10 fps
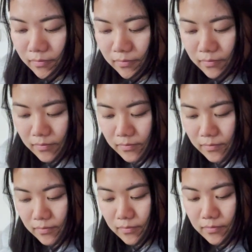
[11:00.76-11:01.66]

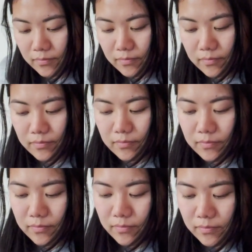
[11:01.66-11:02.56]

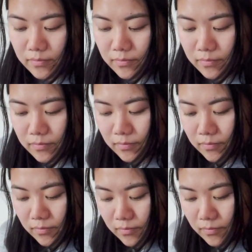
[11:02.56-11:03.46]

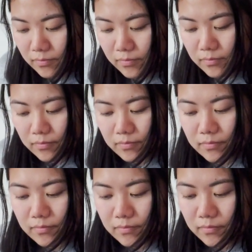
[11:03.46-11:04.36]

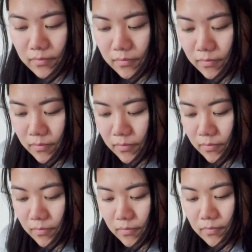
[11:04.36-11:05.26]

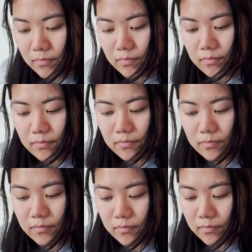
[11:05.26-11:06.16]

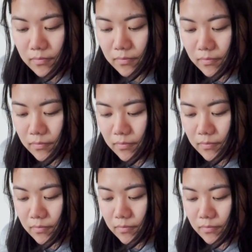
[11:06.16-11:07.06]

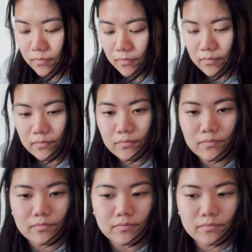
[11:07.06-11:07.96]

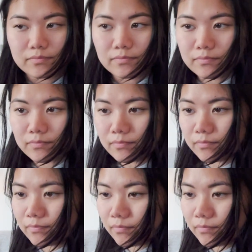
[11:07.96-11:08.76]
No words are spoken by the person on screen.